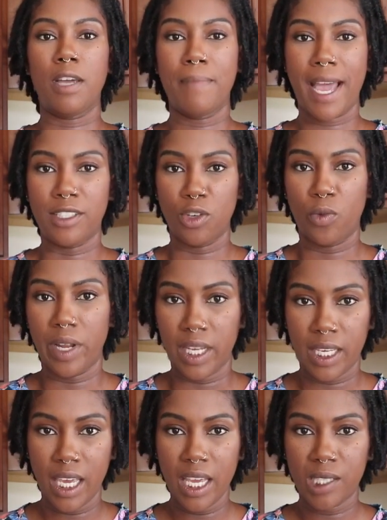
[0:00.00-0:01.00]
imagine what the
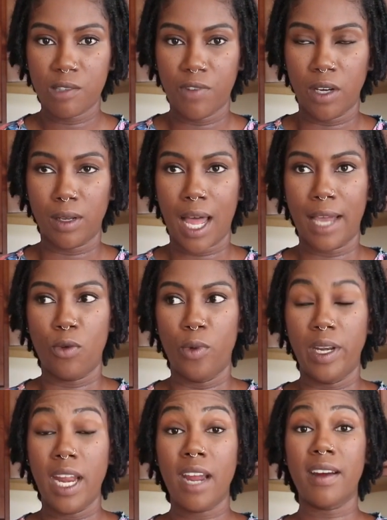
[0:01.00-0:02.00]
kids feel like
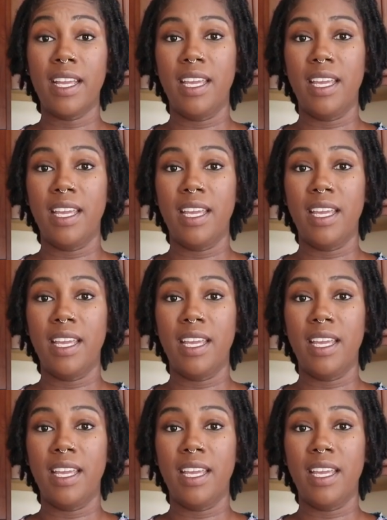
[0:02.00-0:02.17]
when they're